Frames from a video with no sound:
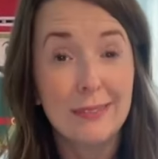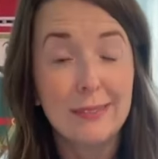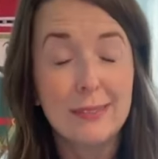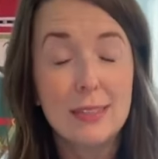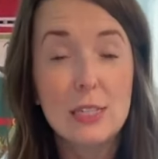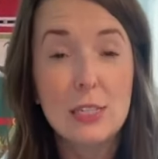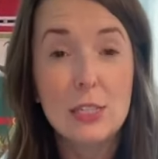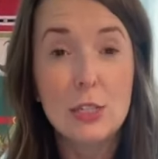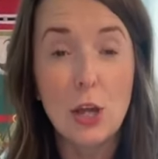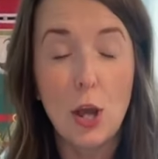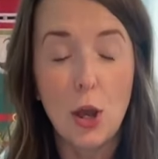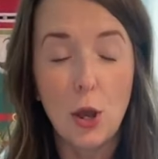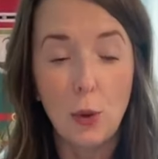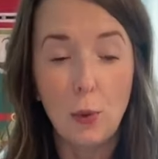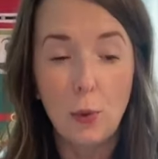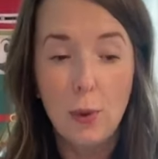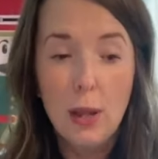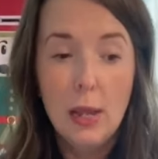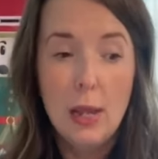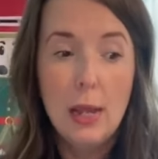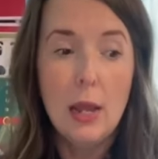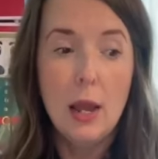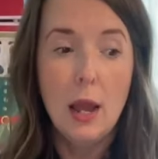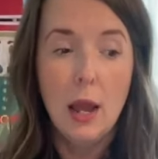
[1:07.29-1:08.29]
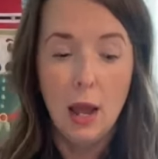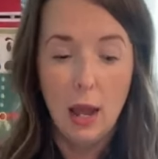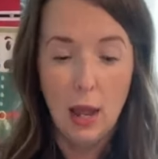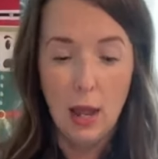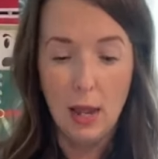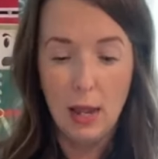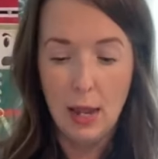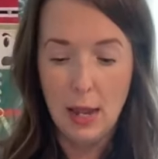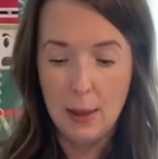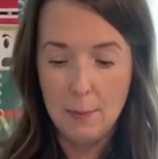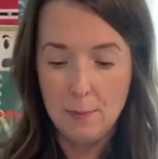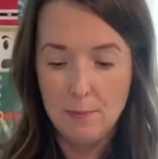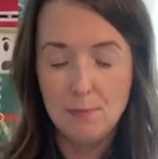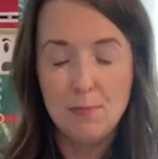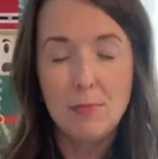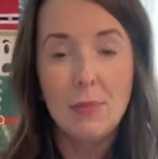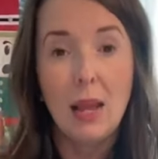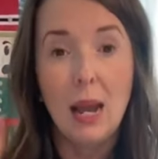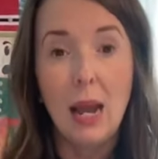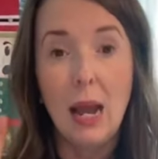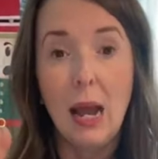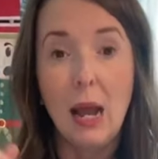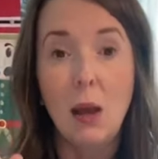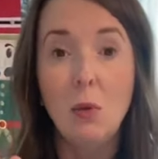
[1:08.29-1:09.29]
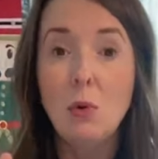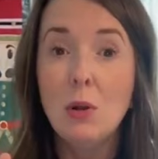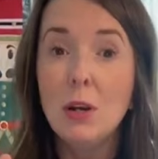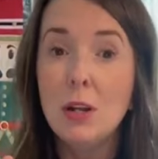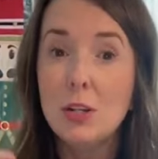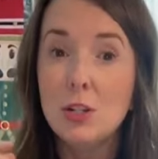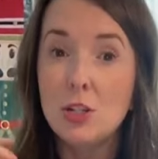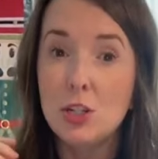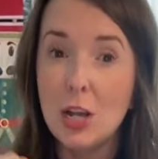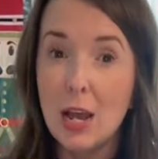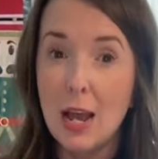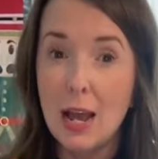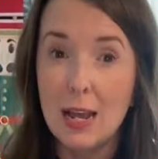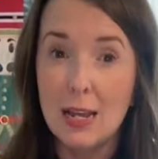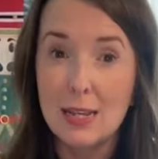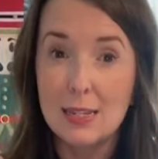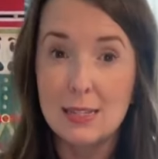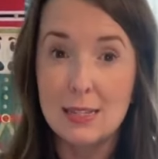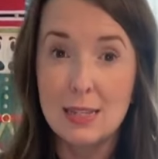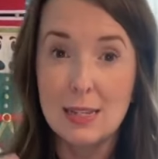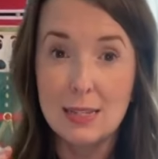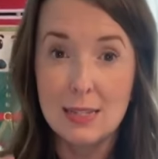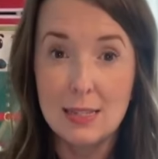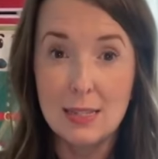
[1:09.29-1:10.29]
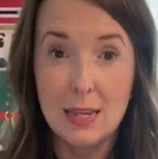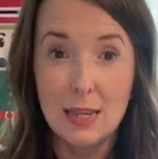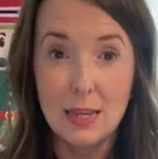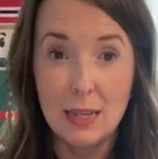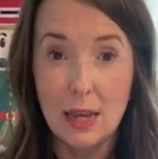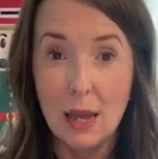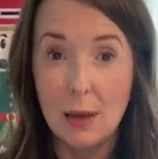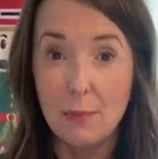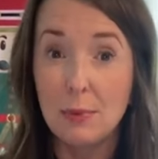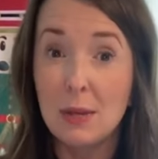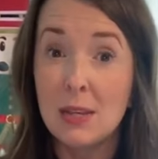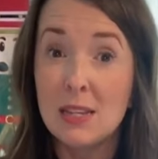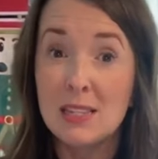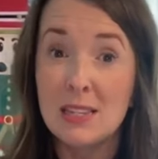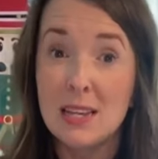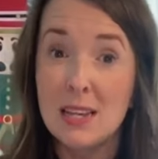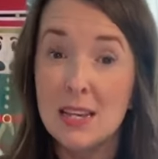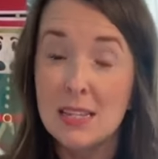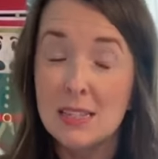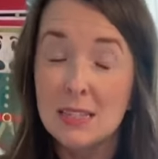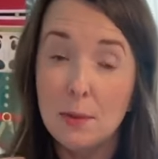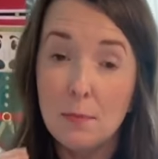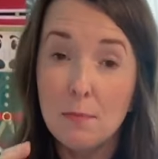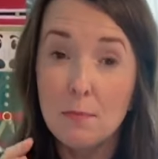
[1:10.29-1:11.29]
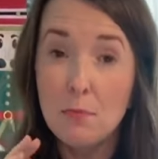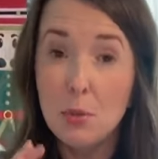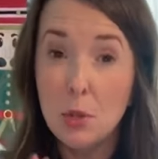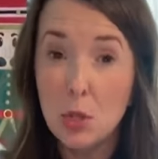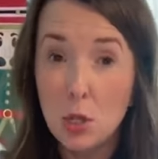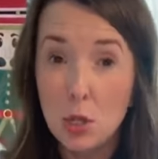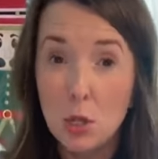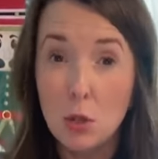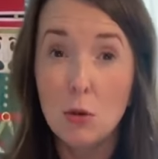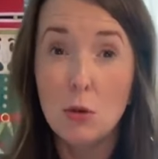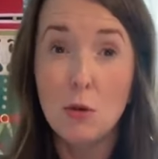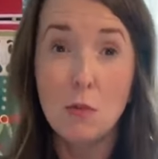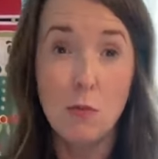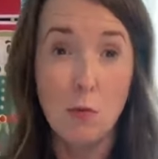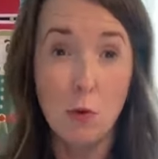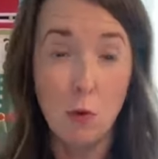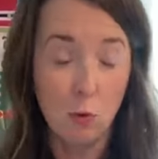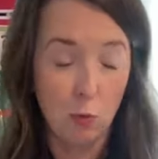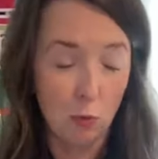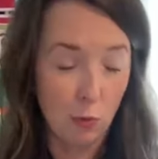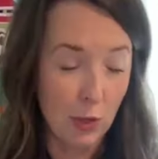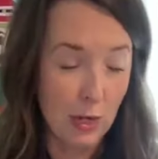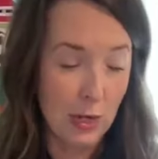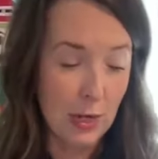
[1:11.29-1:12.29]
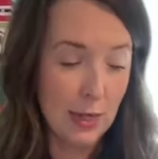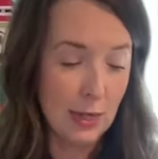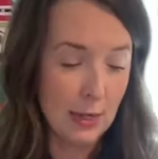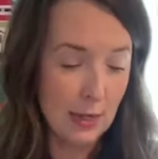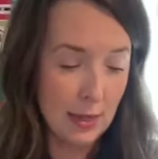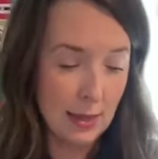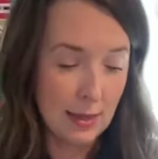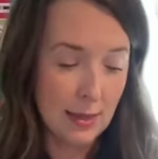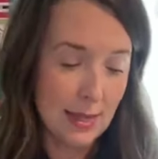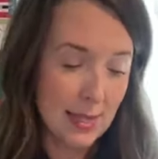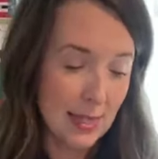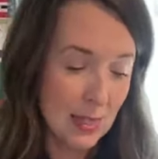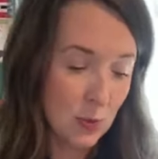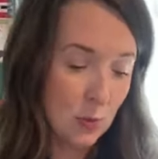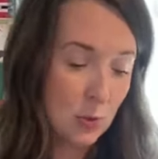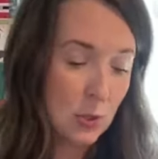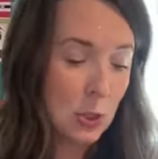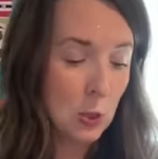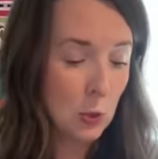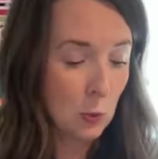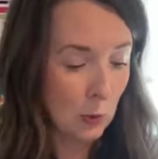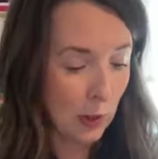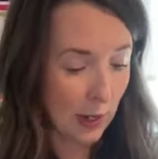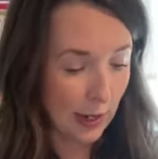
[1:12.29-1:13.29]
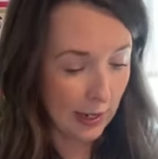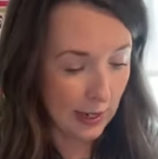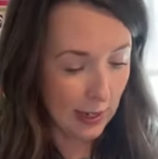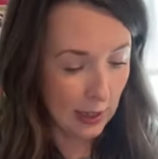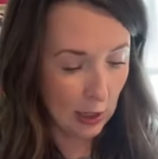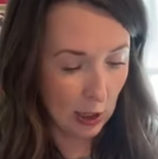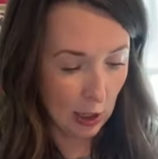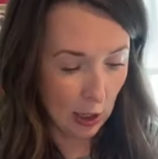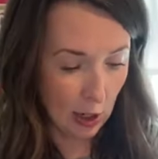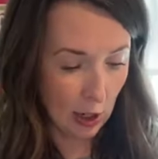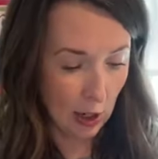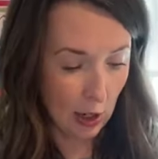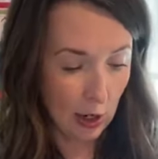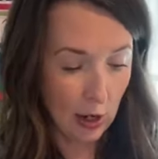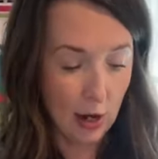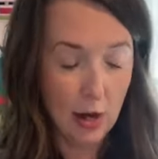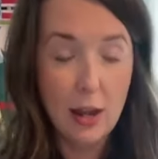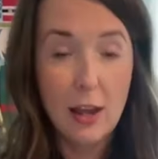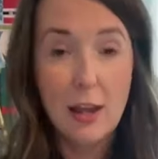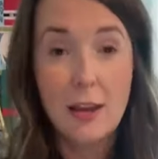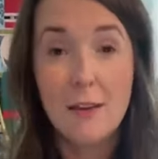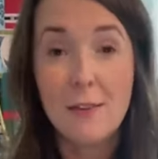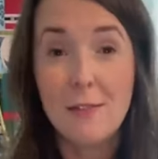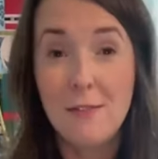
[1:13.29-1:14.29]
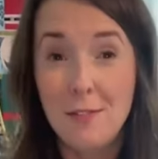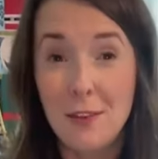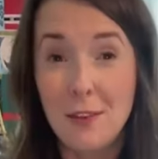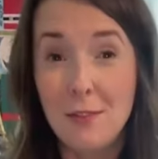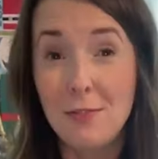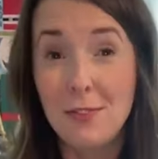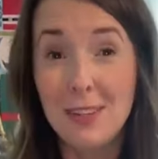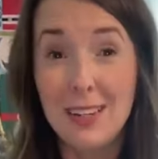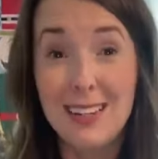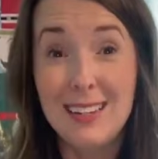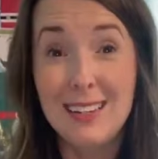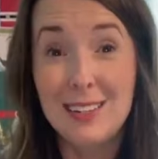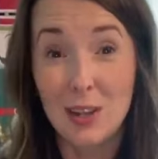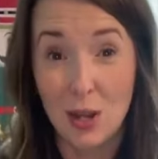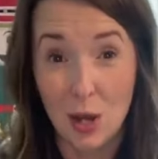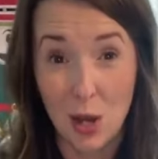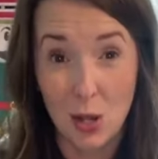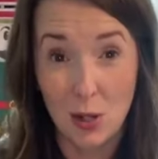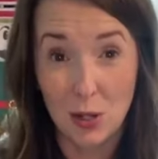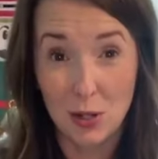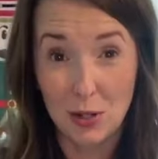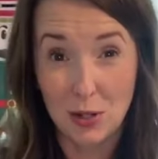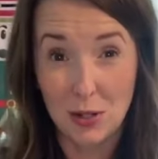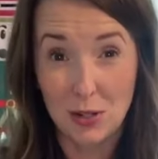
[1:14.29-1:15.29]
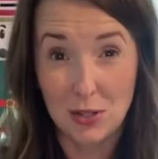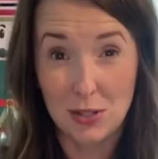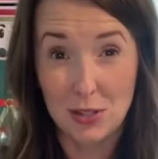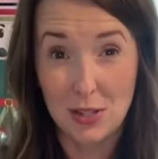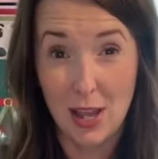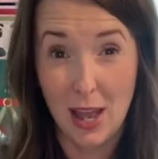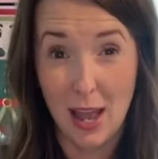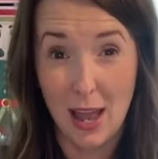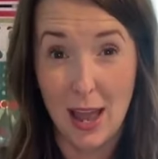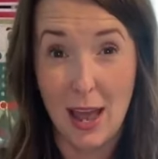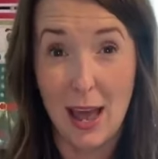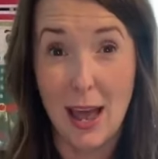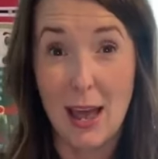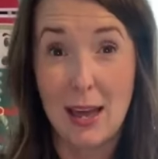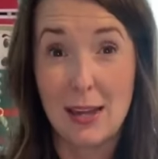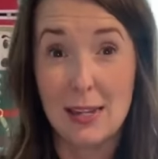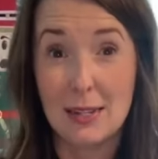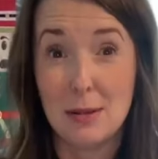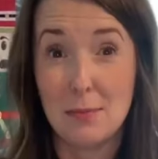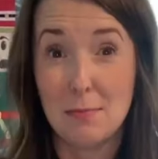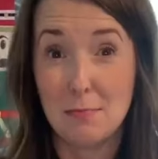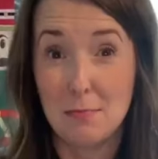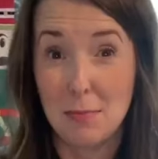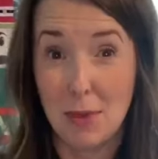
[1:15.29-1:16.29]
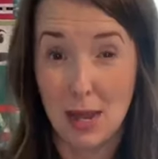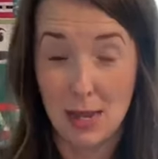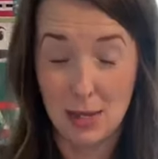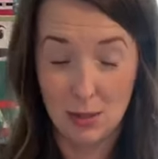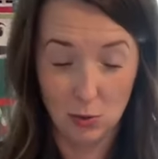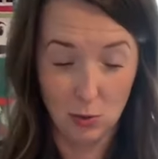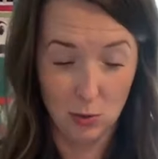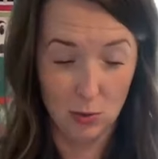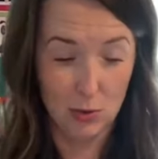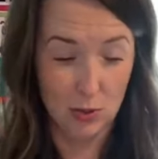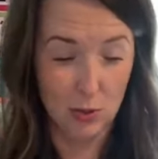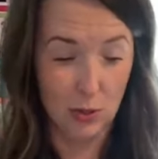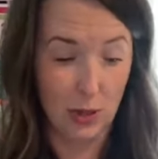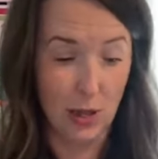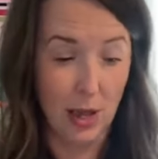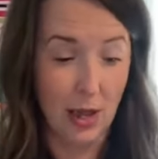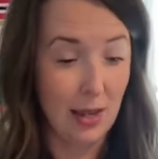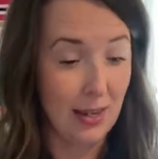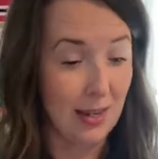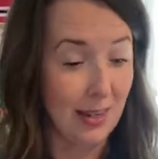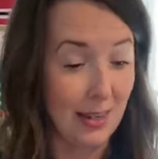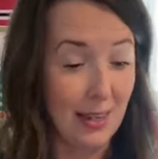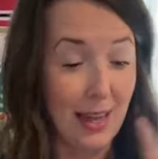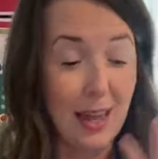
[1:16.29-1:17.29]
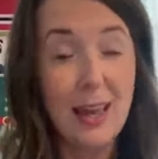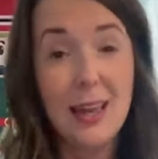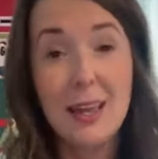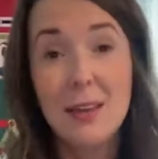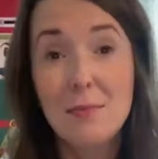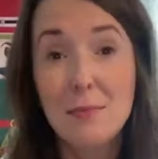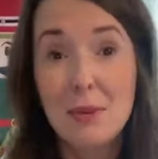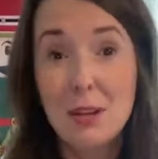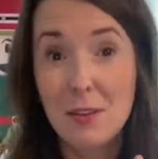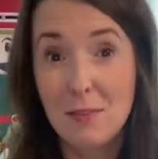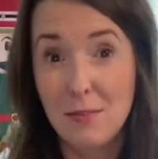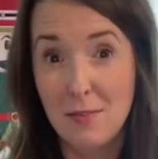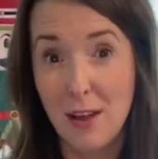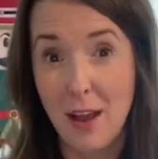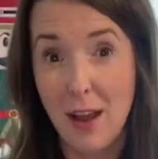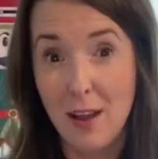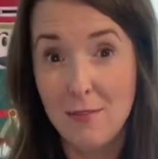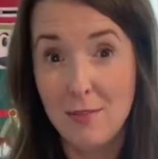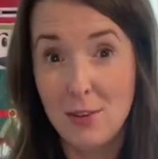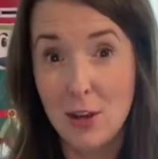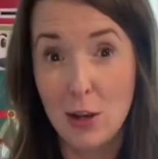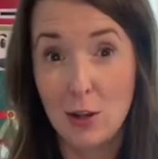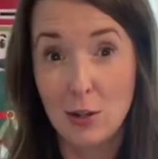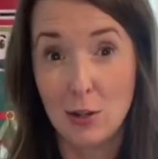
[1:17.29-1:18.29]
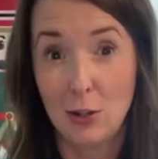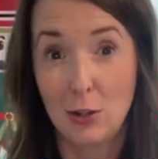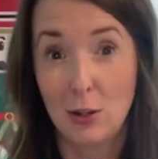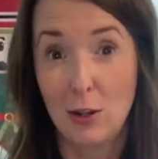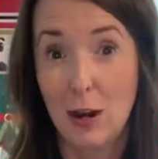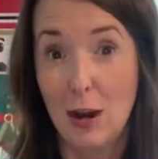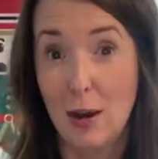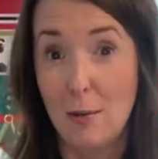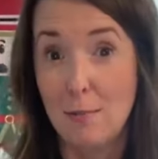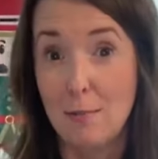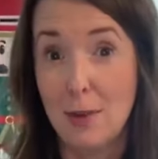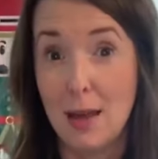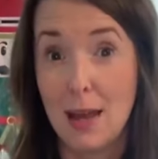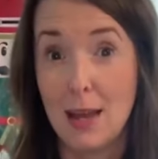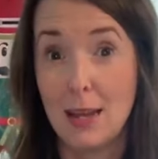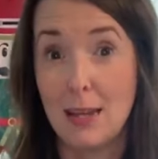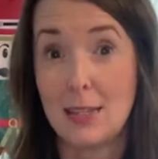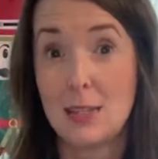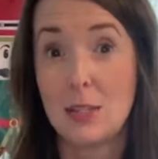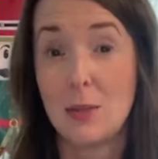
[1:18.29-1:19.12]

So, I want to jazz this thing up because it's a beautiful wreath. This was regular $50 at Michael's, okay? And it came in a $5 grab bag.